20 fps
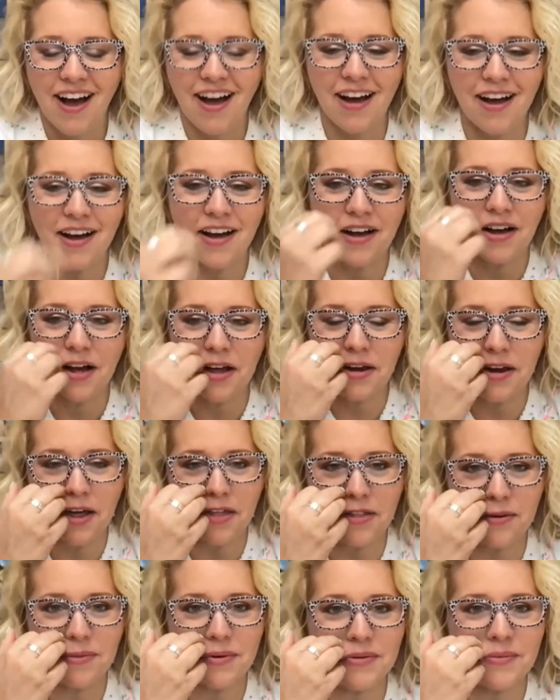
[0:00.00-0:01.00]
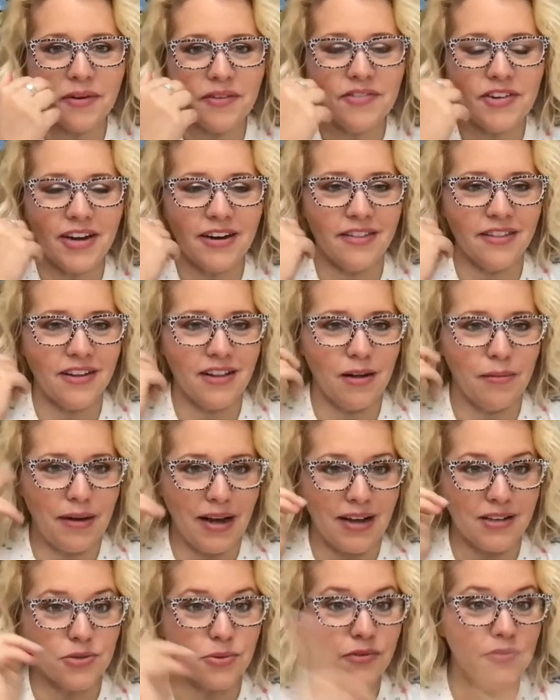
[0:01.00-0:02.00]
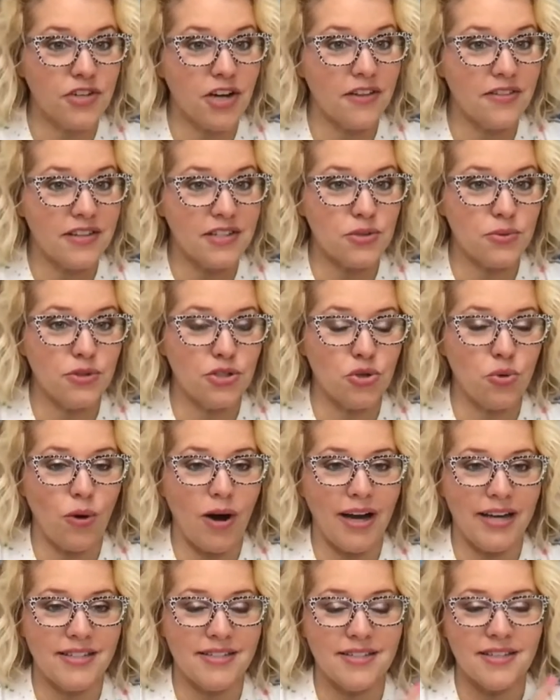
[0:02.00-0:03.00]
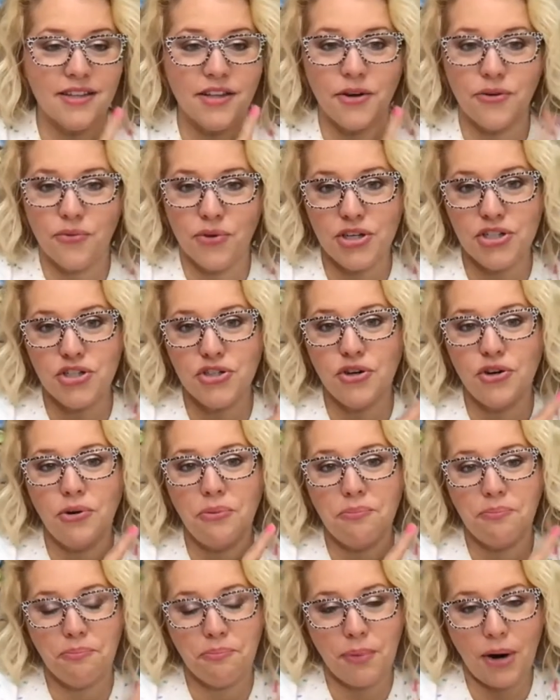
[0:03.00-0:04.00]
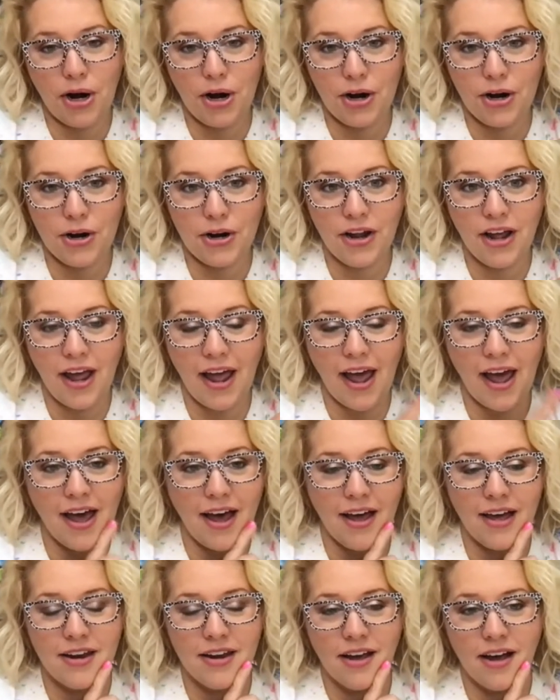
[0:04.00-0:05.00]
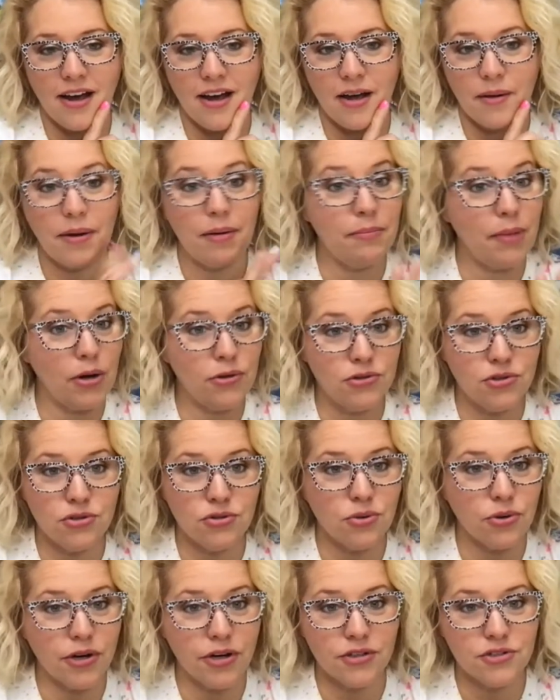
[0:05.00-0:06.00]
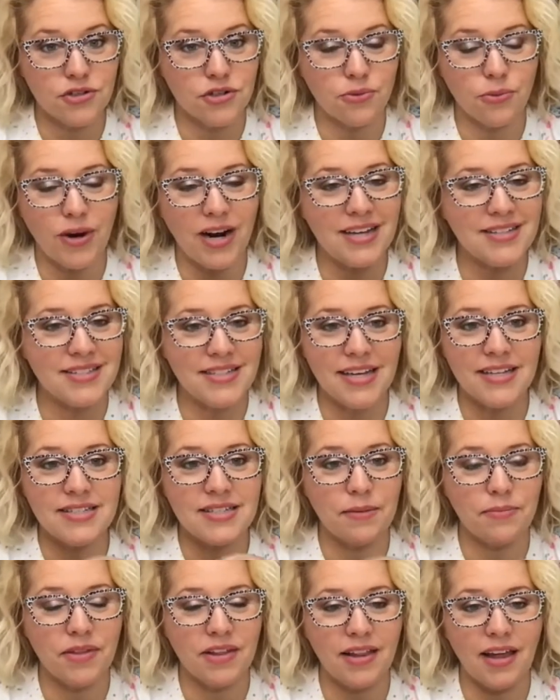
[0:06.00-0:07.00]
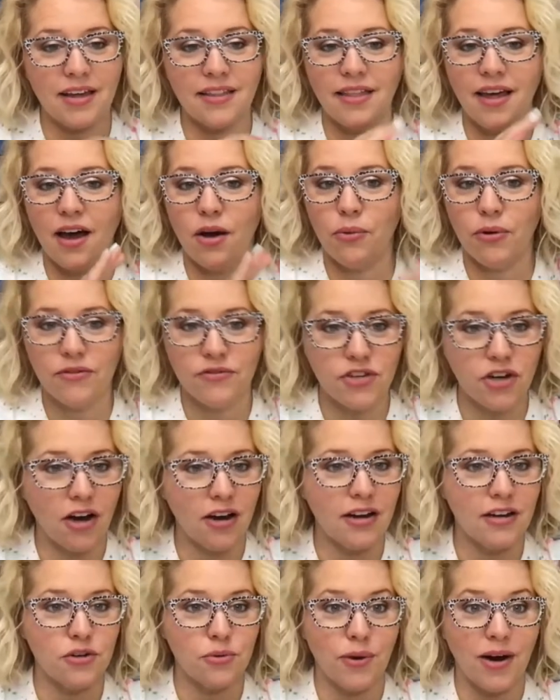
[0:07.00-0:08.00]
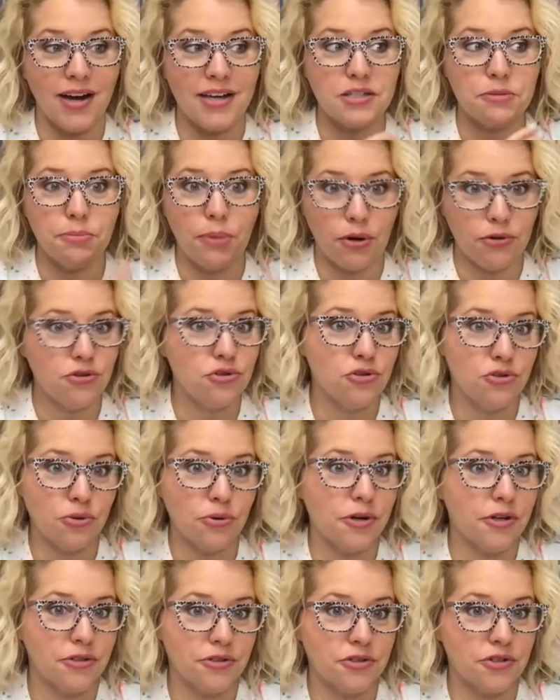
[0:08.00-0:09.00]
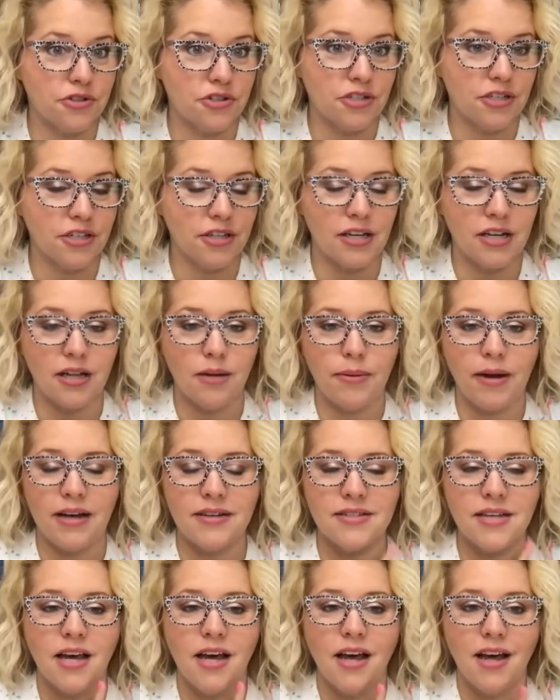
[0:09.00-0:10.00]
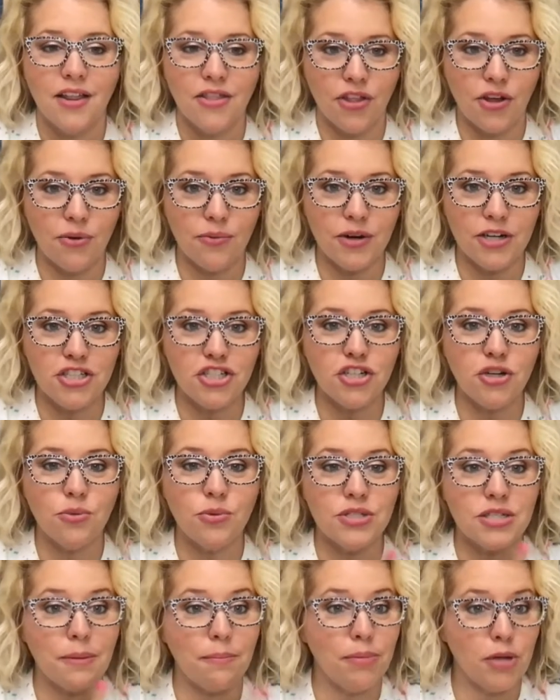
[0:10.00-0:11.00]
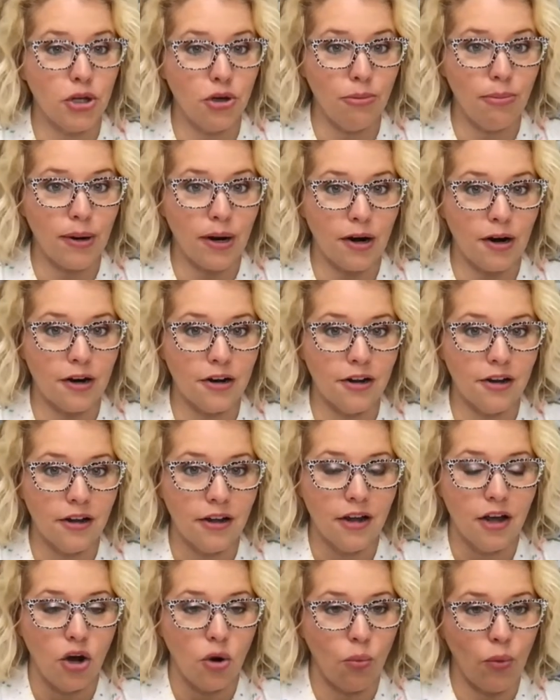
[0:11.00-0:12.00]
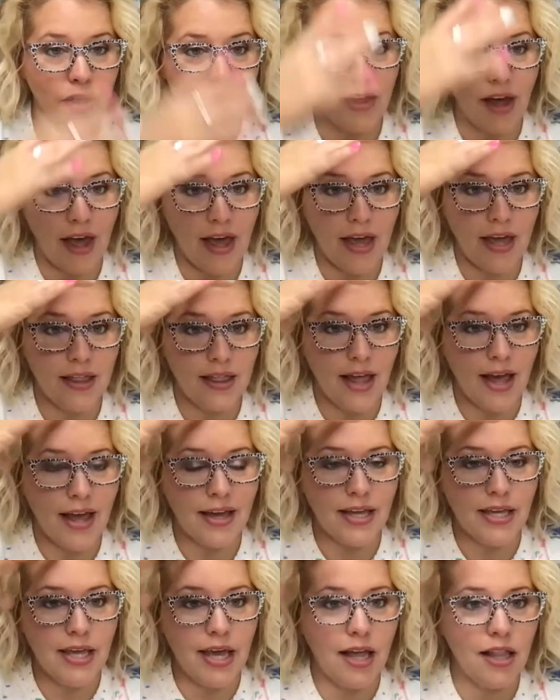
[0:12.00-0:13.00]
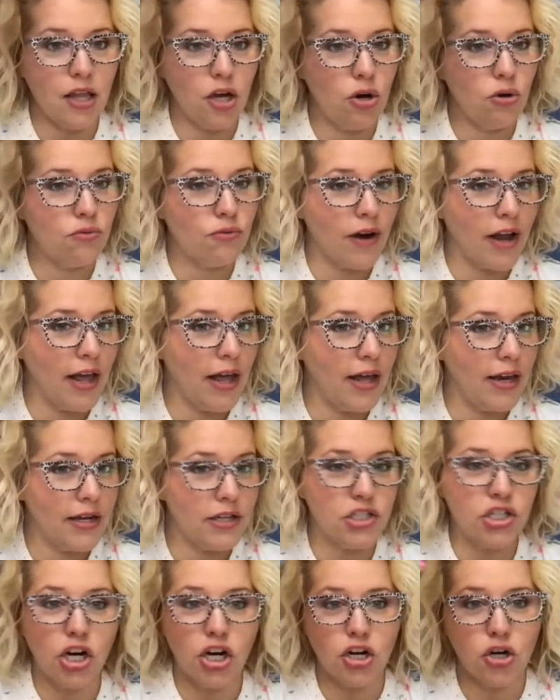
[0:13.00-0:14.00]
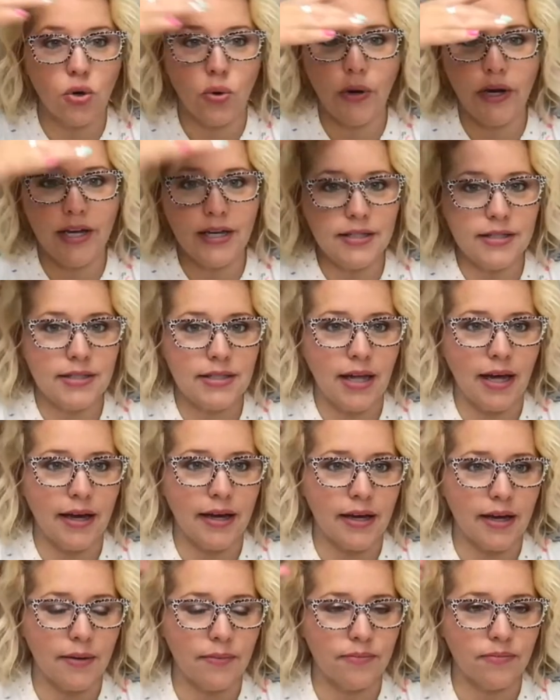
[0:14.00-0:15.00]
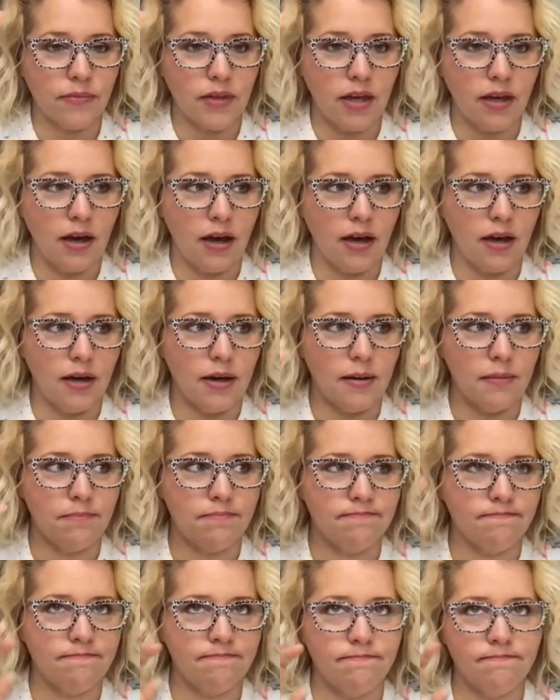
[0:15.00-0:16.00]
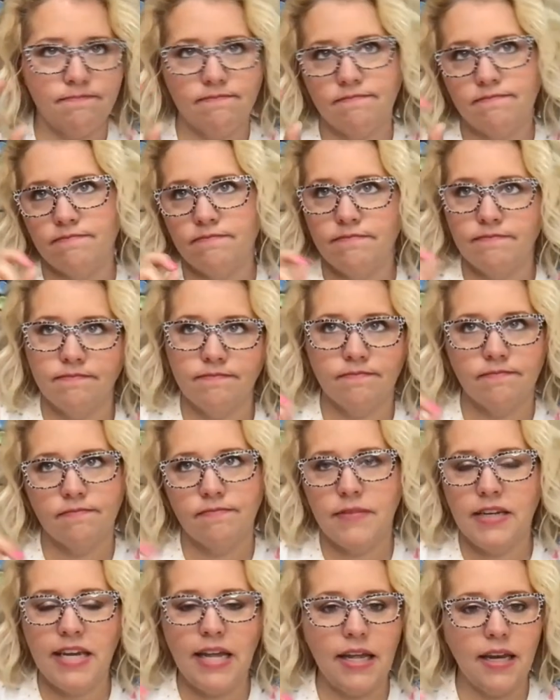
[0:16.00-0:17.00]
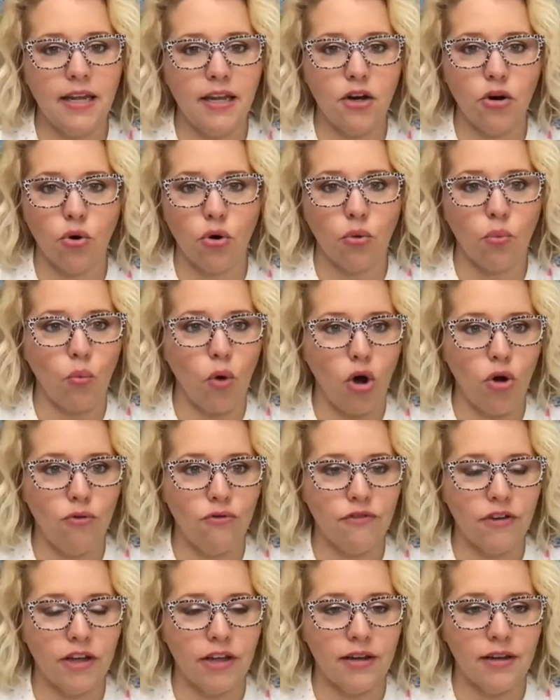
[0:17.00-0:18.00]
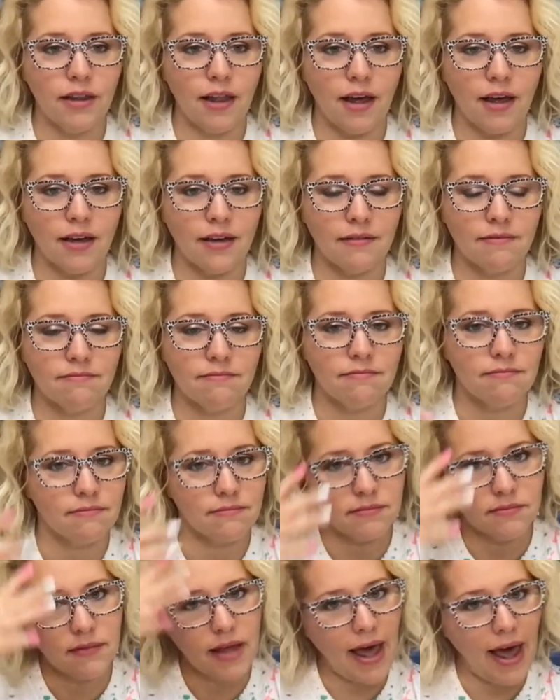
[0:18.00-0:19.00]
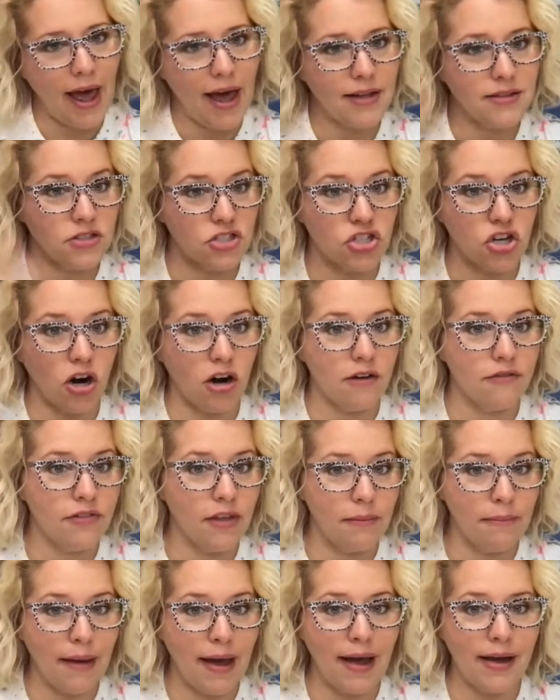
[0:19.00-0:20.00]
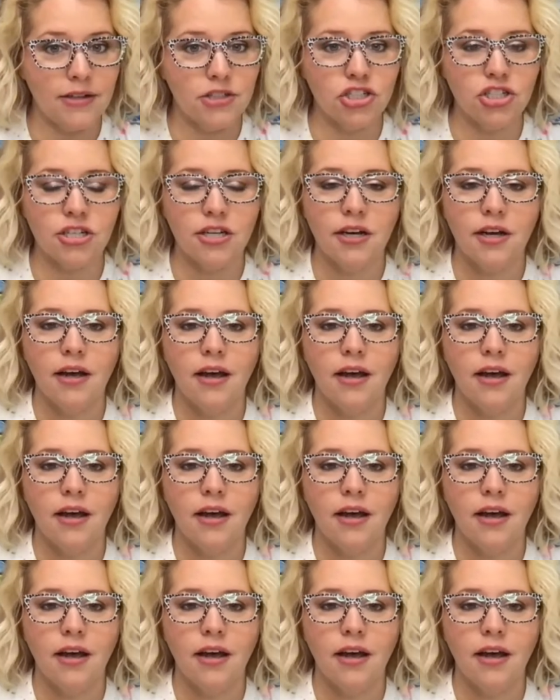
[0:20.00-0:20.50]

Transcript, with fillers: Uh, another one we've done in the clubhouse, we've taught this one twice. The original bird had, uh, in both tutorials when I say something like that, we've taught it twice. Both tutorials are still in the clubhouse. The original was a bluebird with a like yellow, red, and turquoise, like um, knitted or woven like hat and scarf that matched.